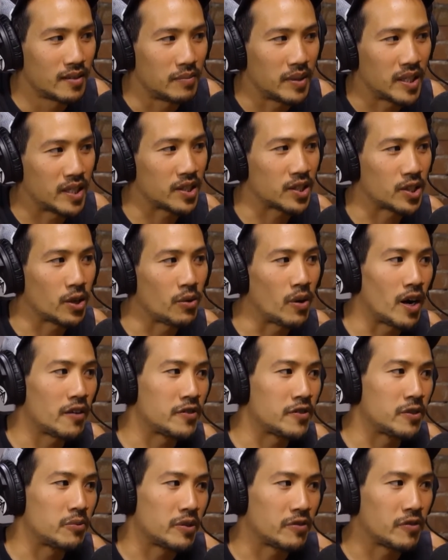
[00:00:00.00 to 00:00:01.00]
Because so
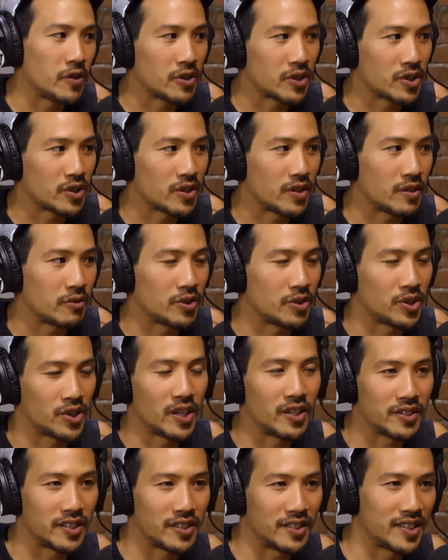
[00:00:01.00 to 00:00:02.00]
often we focus on the
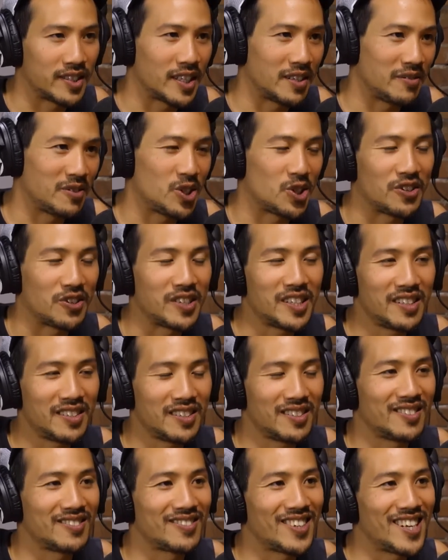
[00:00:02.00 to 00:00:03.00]
result instead of the journey,
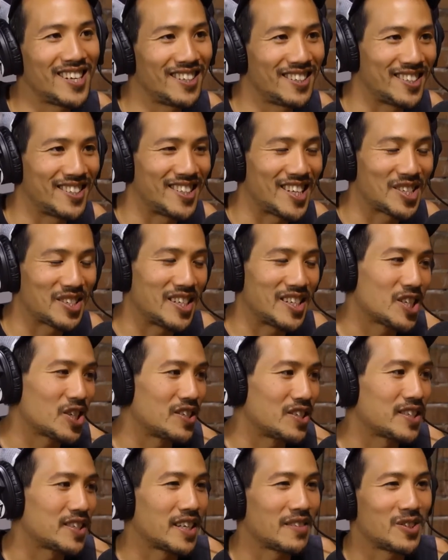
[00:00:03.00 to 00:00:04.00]
right? Yeah. The
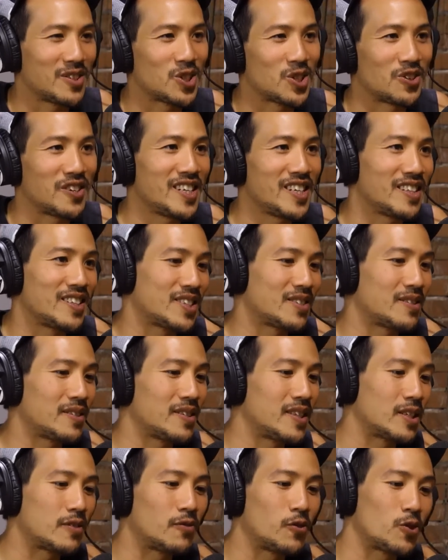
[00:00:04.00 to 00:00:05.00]
destination instead of the journey. And
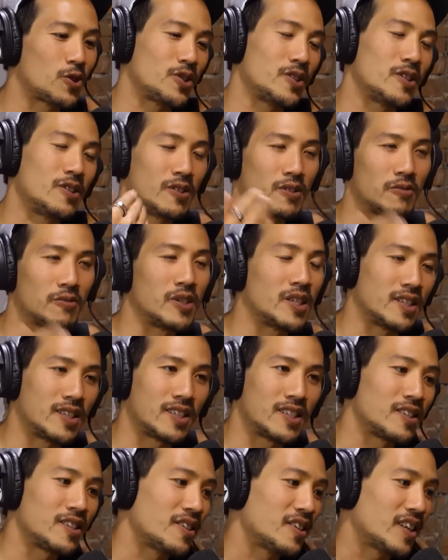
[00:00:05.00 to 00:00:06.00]
this forces you to
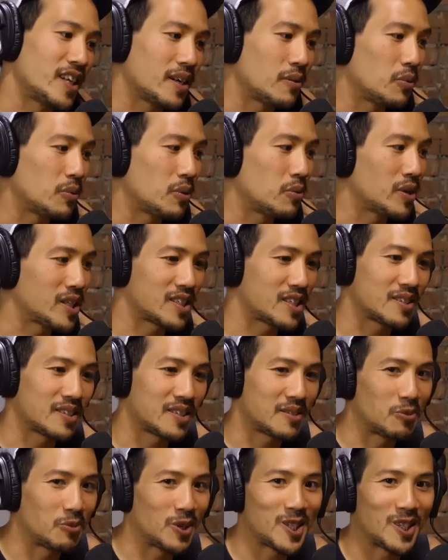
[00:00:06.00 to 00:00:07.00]
reconsider like, well, what's
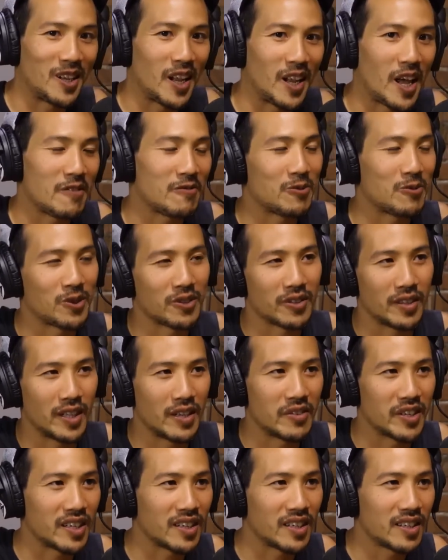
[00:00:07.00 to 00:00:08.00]
a life worth
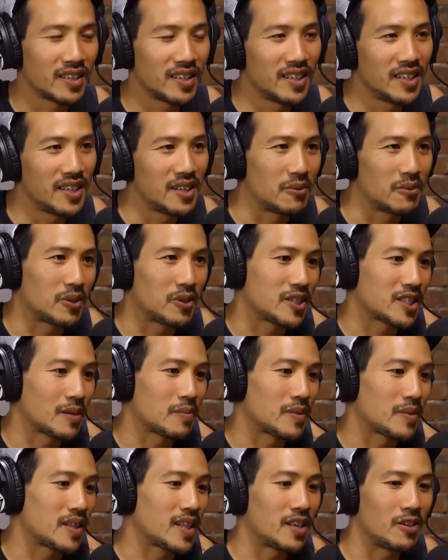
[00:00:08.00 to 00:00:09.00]
living? What is
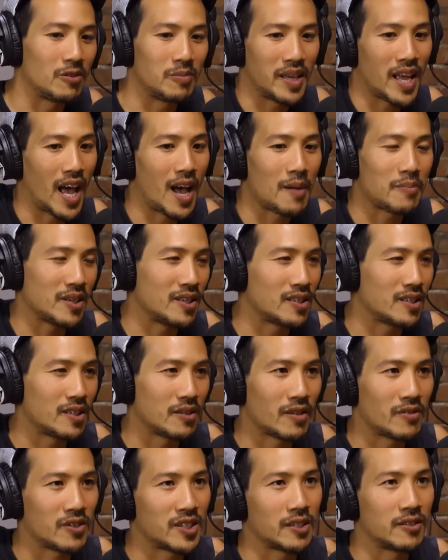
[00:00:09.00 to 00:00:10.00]
something that you'd be happy to do
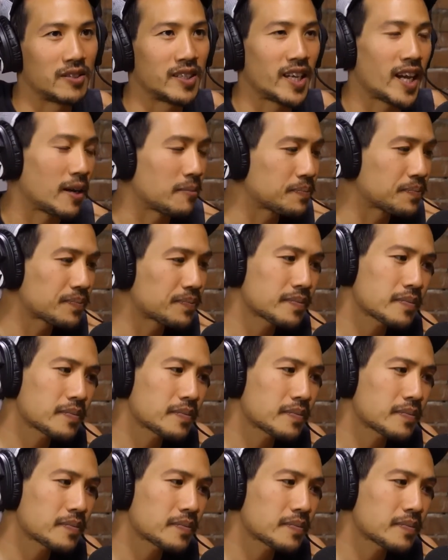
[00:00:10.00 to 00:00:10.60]
every single day?